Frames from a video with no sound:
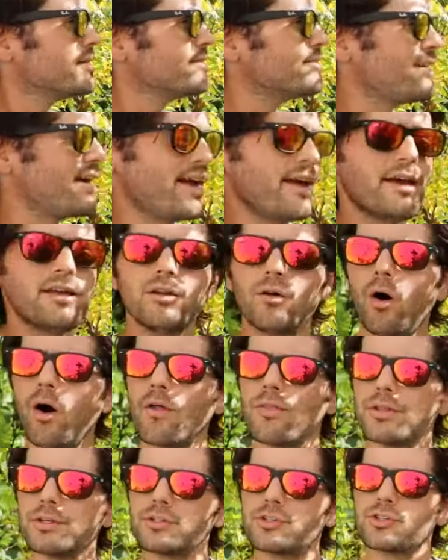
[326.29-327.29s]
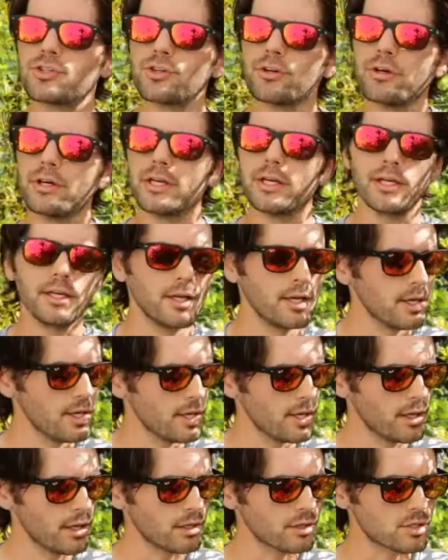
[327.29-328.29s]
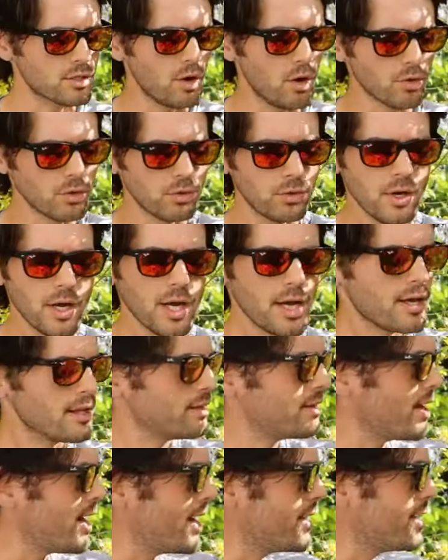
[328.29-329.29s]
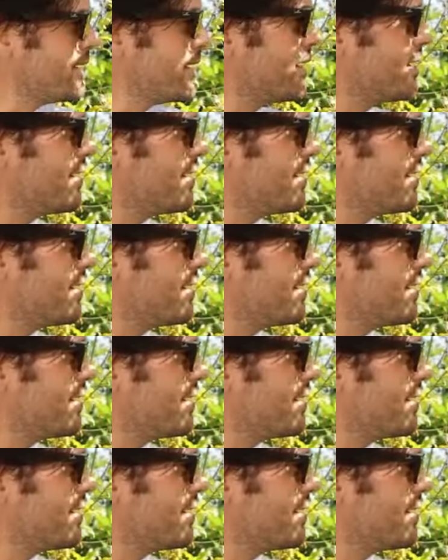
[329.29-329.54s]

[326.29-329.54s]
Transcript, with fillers: 10 on this tree in total that